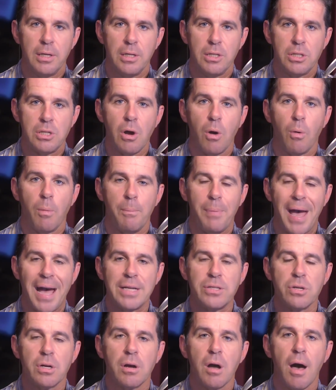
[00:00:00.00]
So,
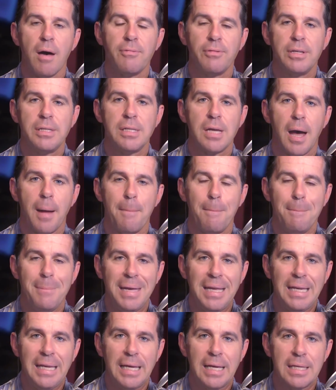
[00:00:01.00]

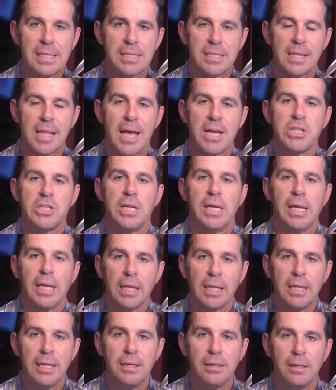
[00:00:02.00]

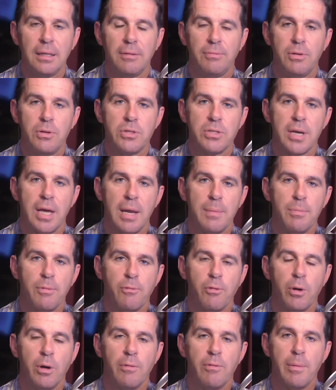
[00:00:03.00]
patrickcoffin.media/Italy. If you sign up
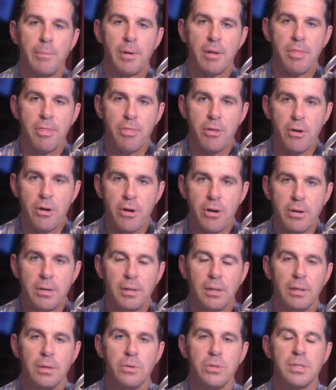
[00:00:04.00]
before November
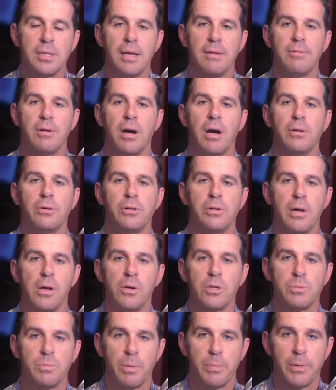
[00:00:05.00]
3rd, you save
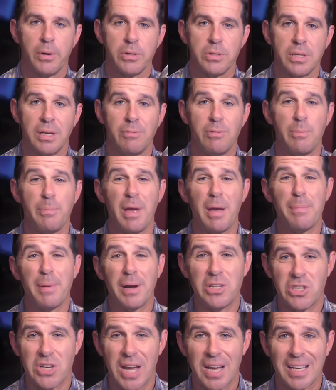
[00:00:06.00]
$100 per person. If you pay
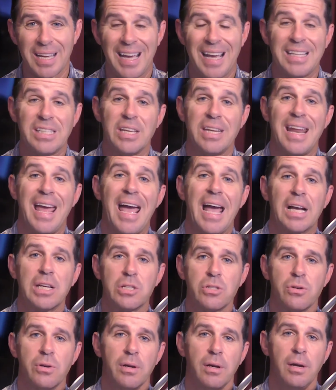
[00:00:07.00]
check, it's an
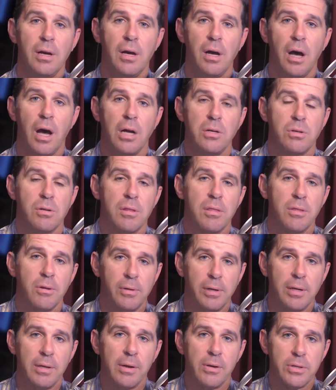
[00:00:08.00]
extra
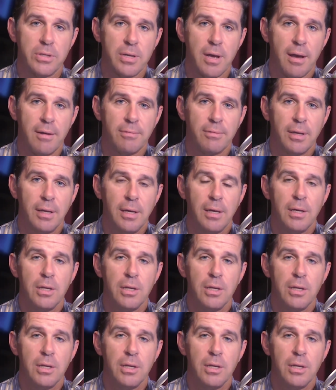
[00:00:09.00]
$130 off.